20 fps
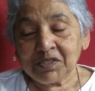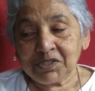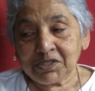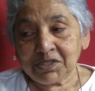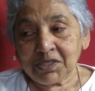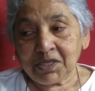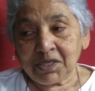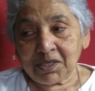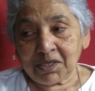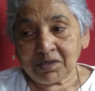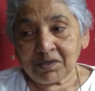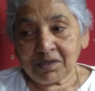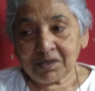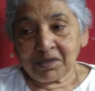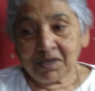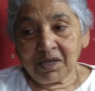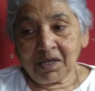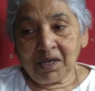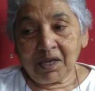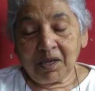We'll say.
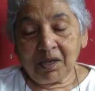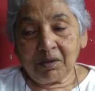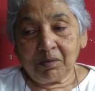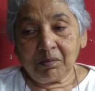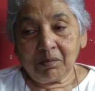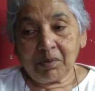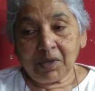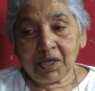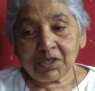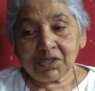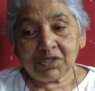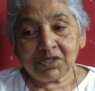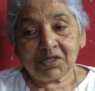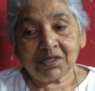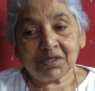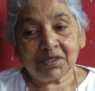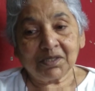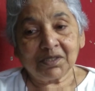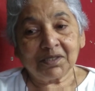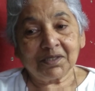
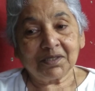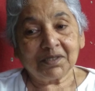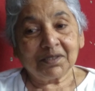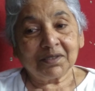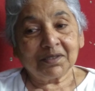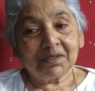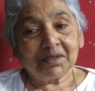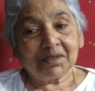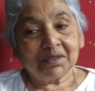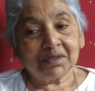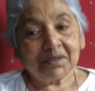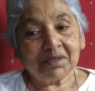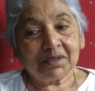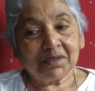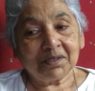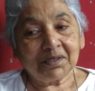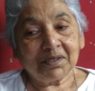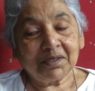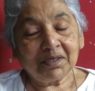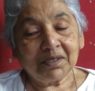But
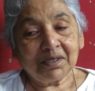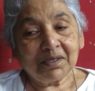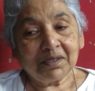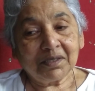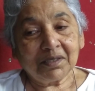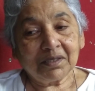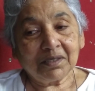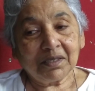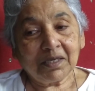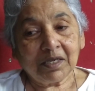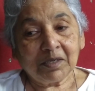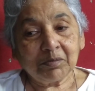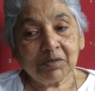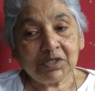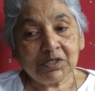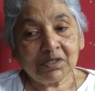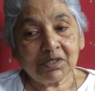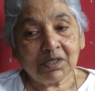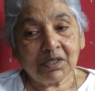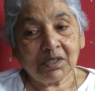I
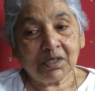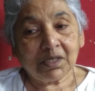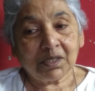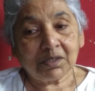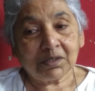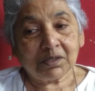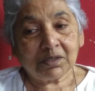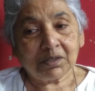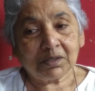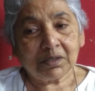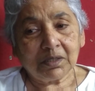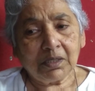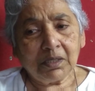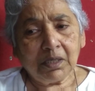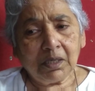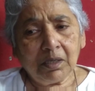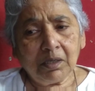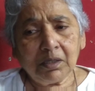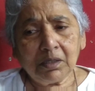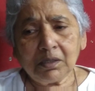must say that
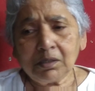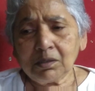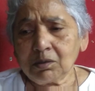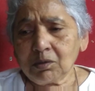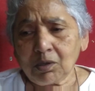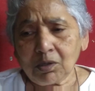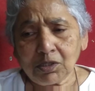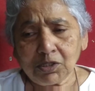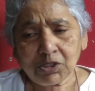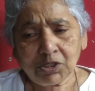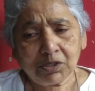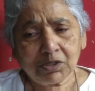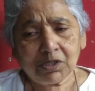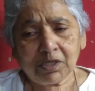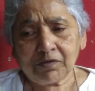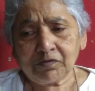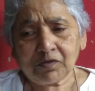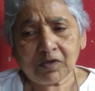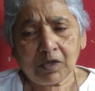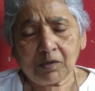
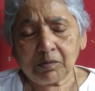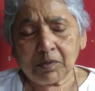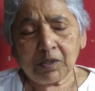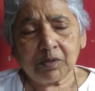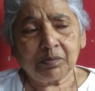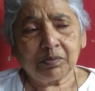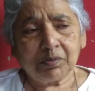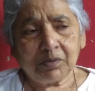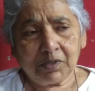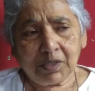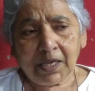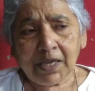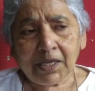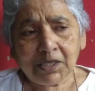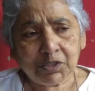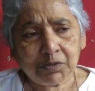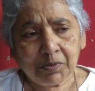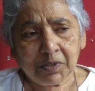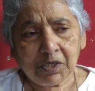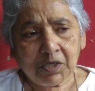colleges have come up. There
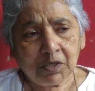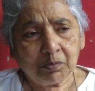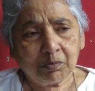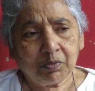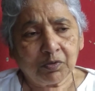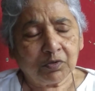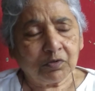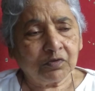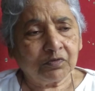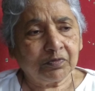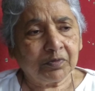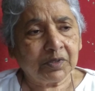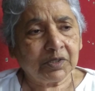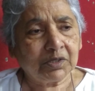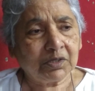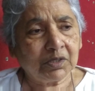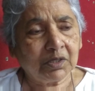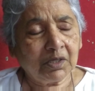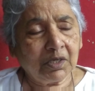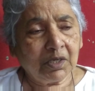has been
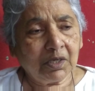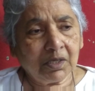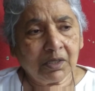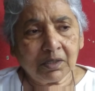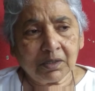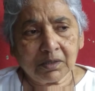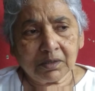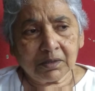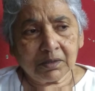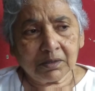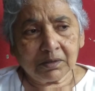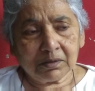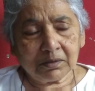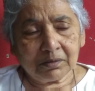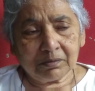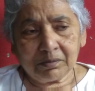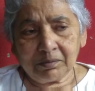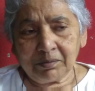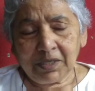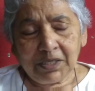improvement.
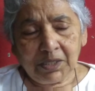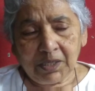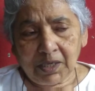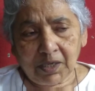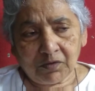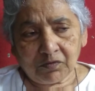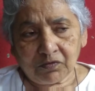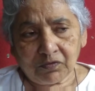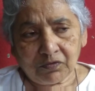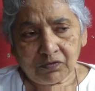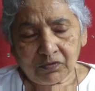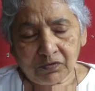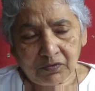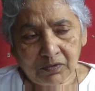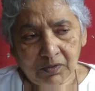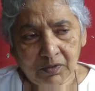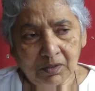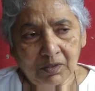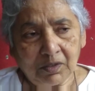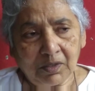Many have
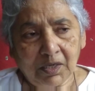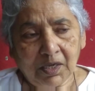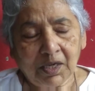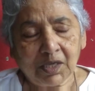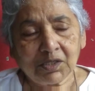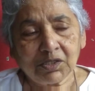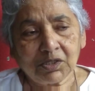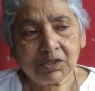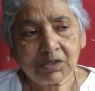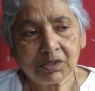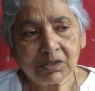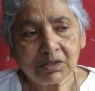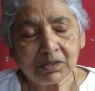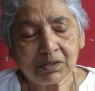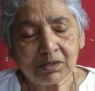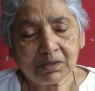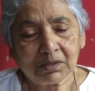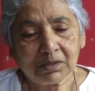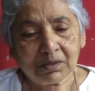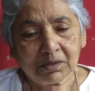had
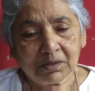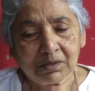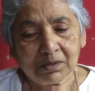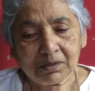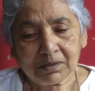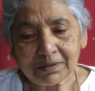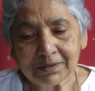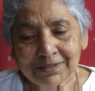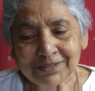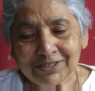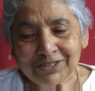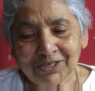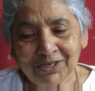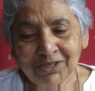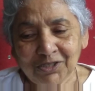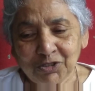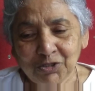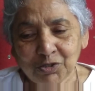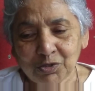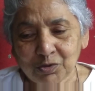a
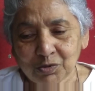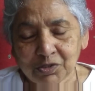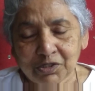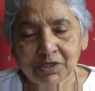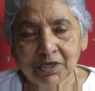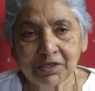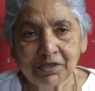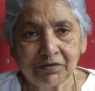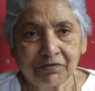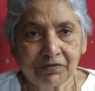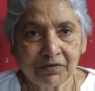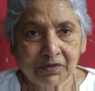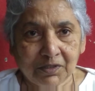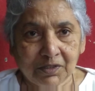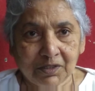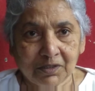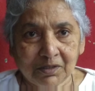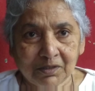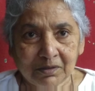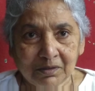chance to study
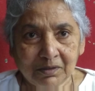further.